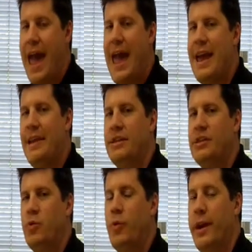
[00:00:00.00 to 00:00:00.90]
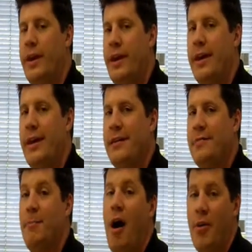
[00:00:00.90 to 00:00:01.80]
and it just really
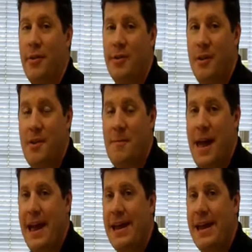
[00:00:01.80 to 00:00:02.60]
is bothersome